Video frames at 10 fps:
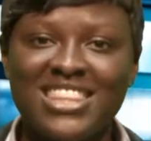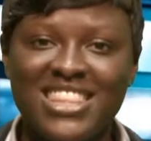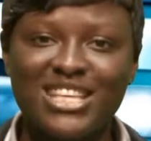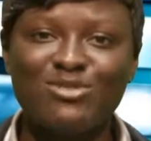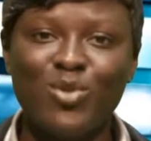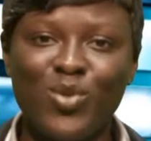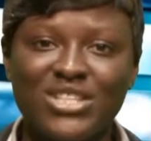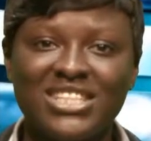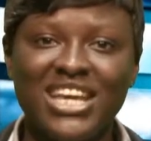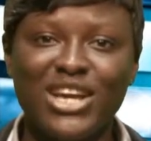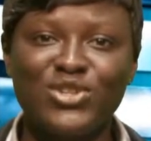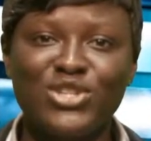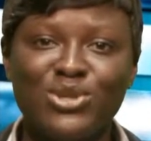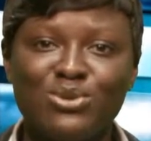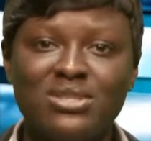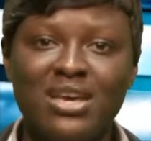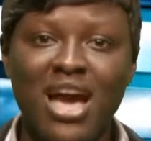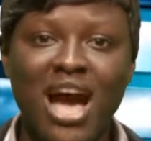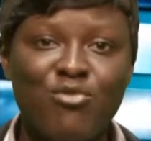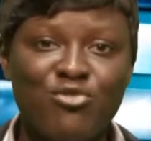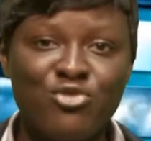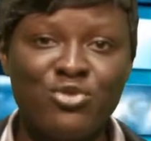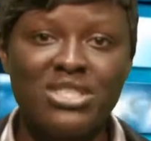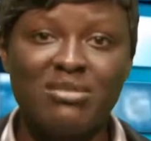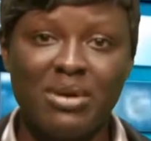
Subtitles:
Thanks for watching Edu-News. I'm Ruth